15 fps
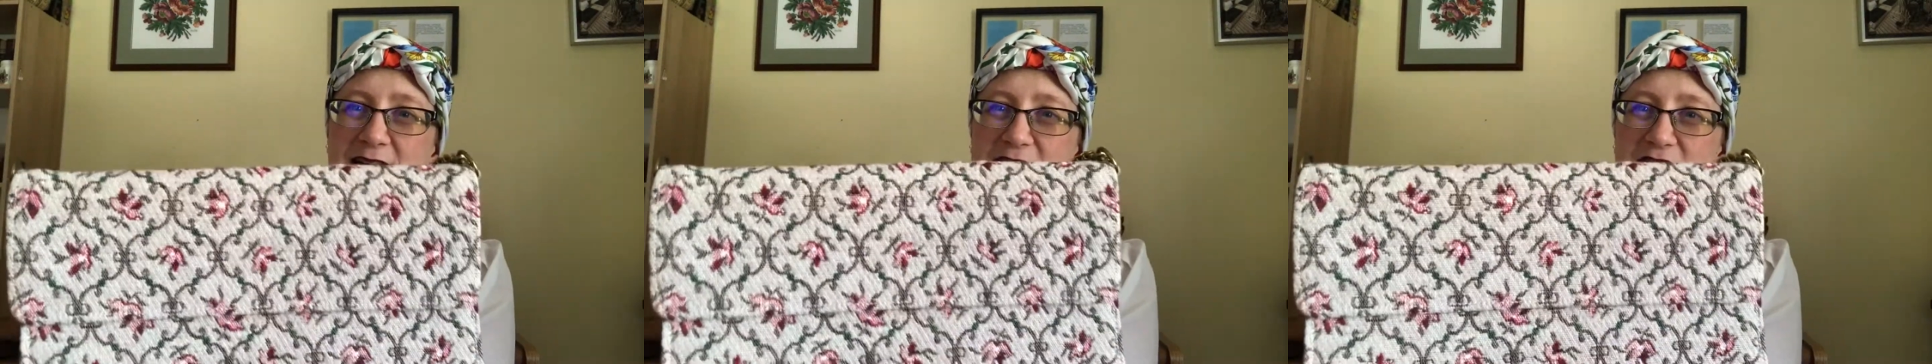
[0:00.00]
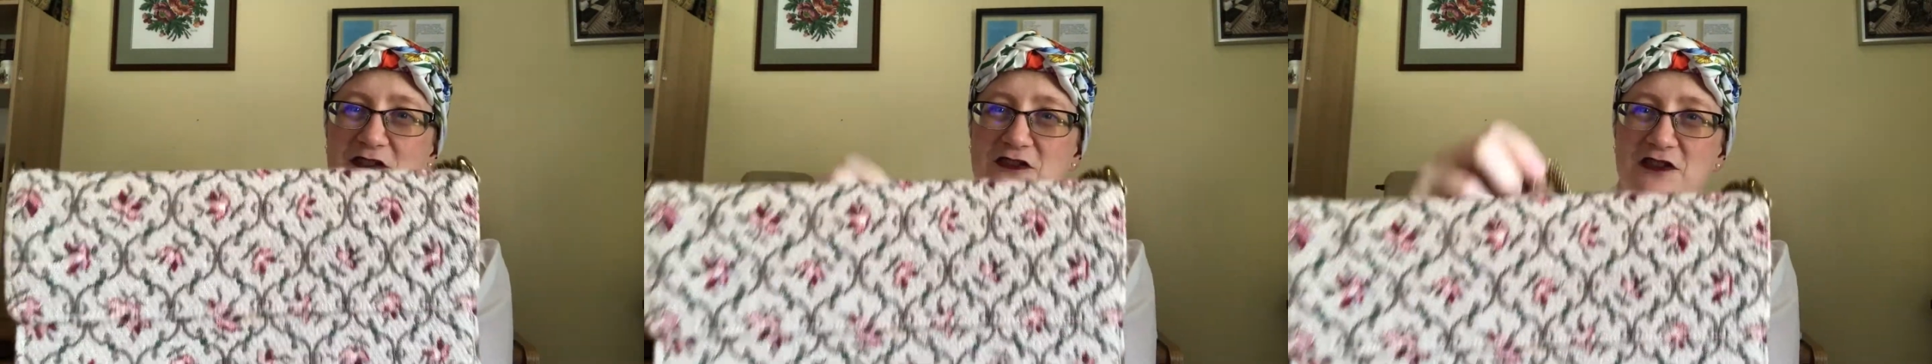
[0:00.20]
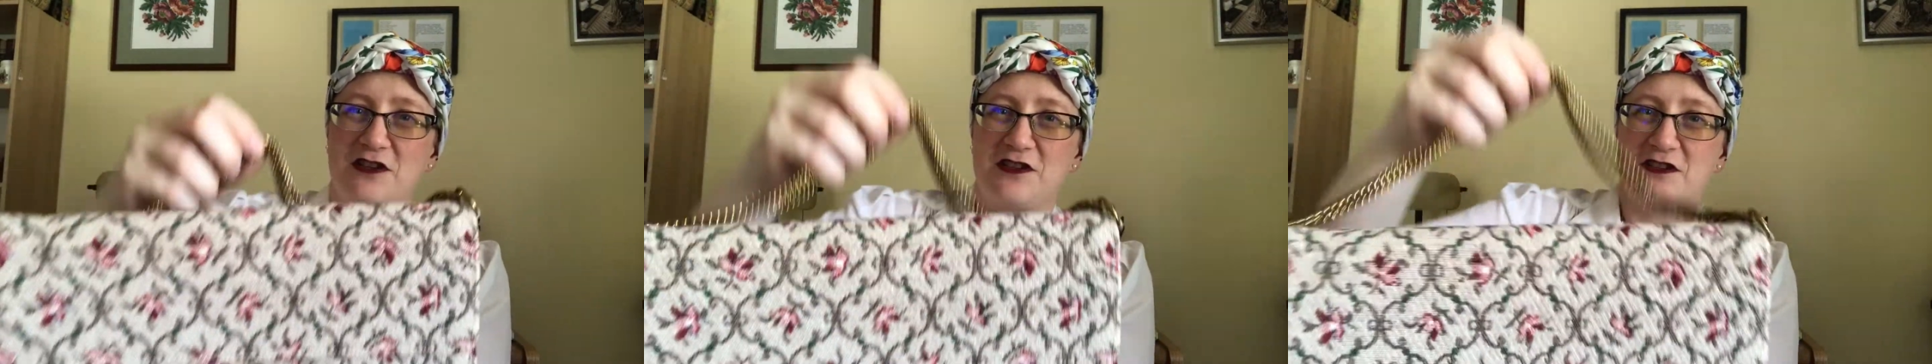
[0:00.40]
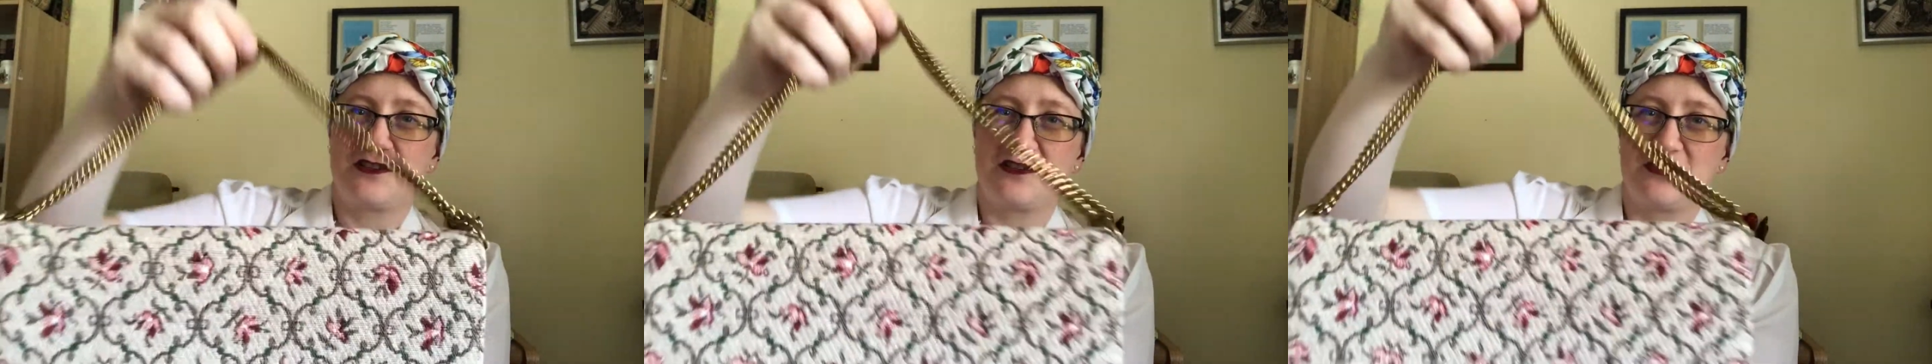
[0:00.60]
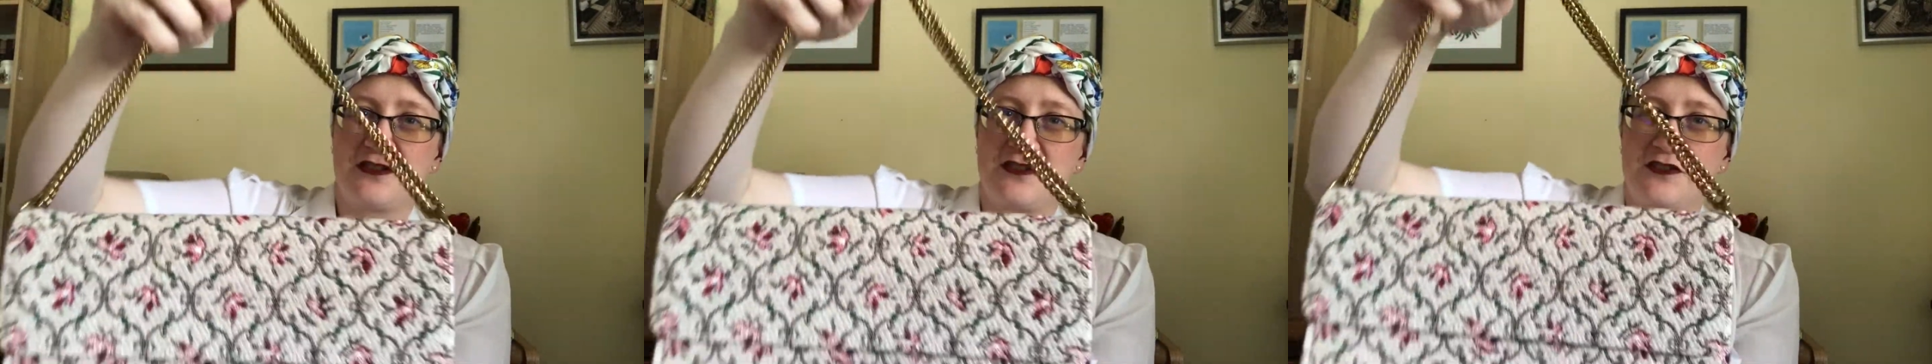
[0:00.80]
it's
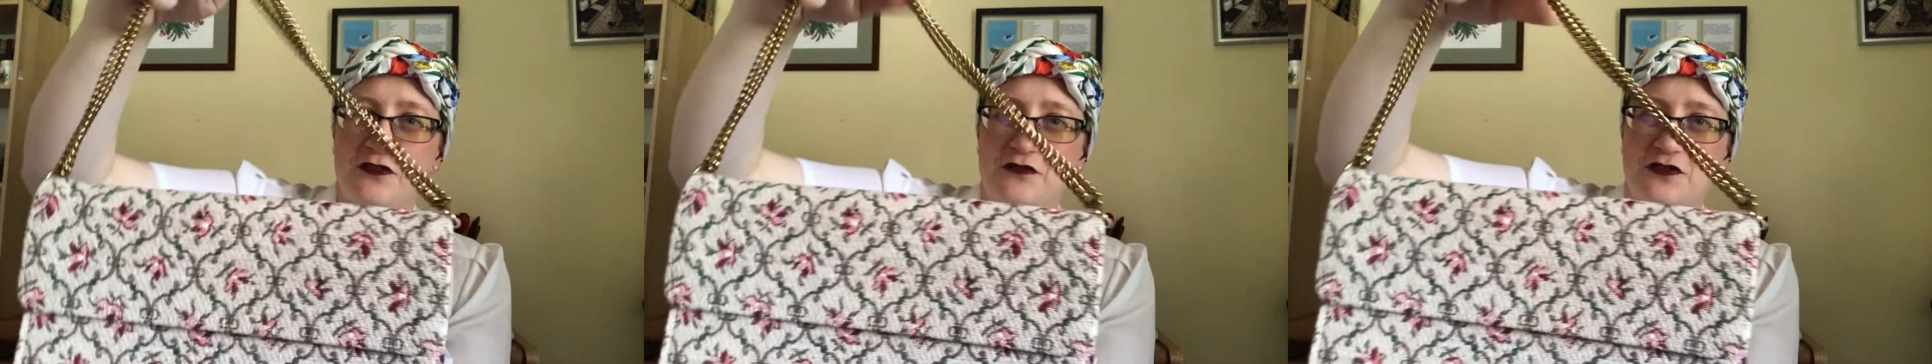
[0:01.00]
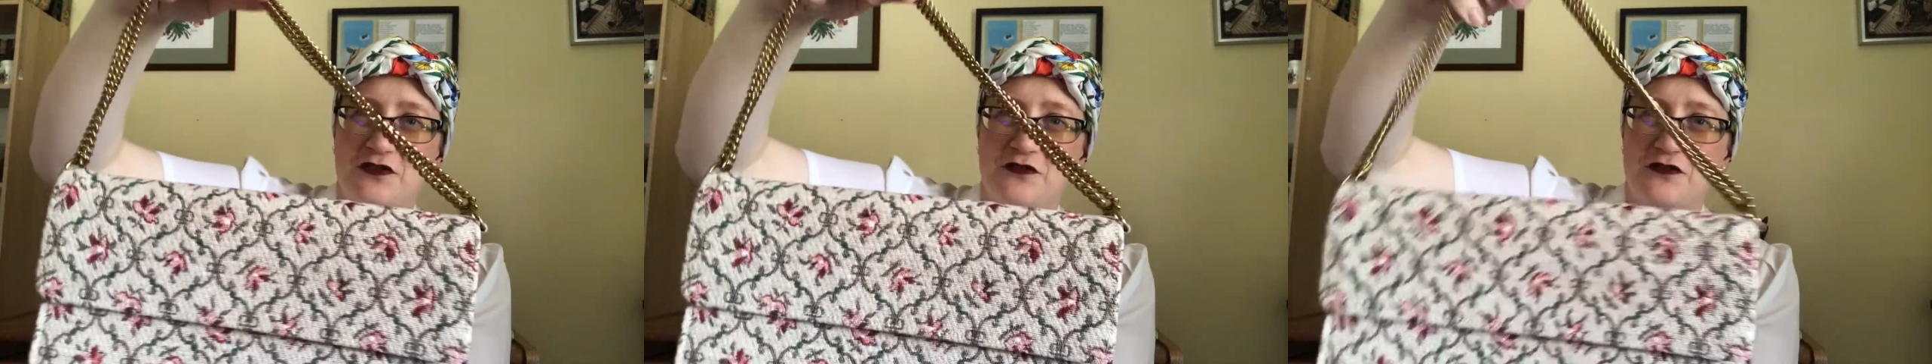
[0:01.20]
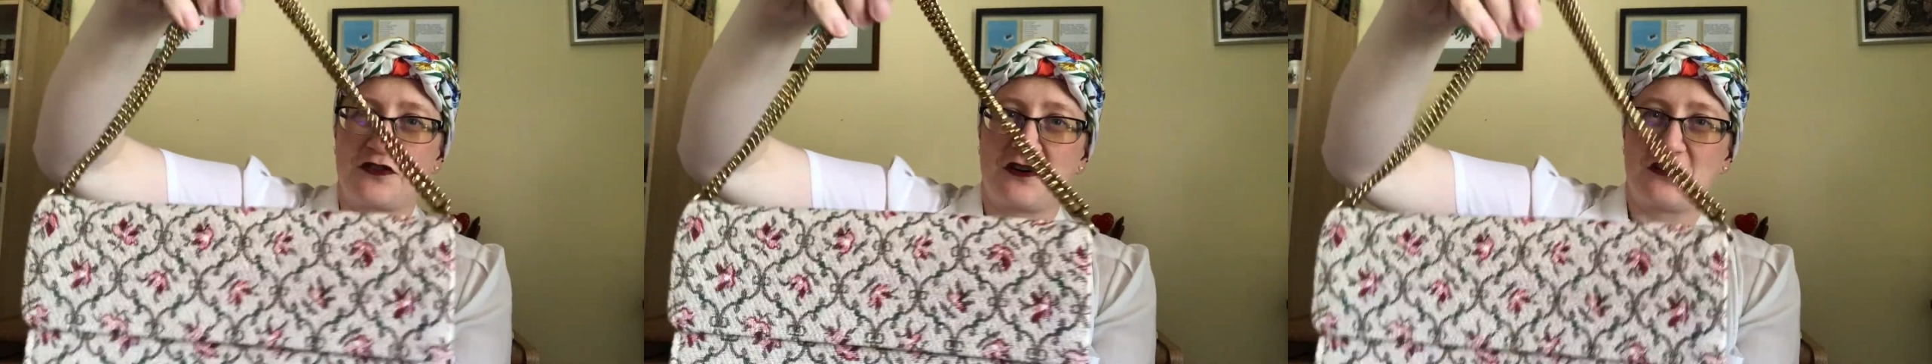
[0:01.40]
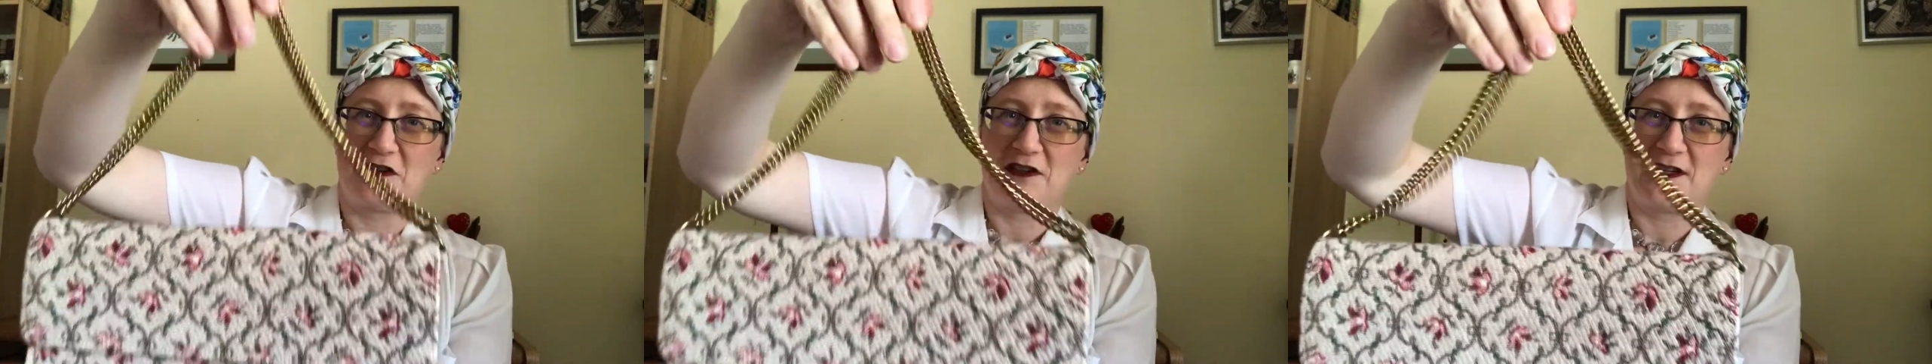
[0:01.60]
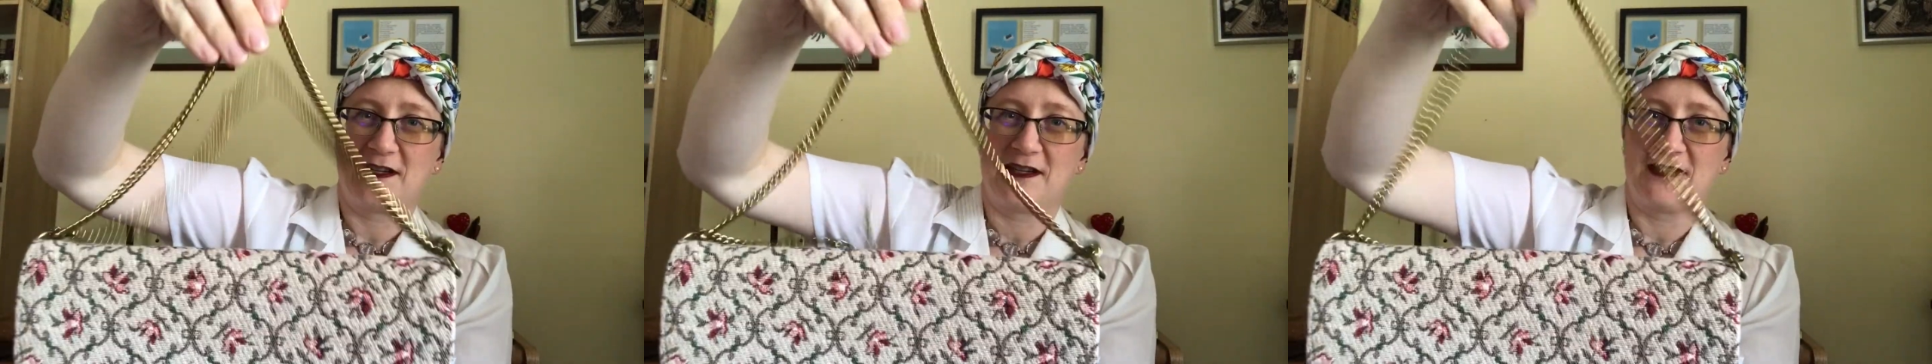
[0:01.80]
just so, so darling.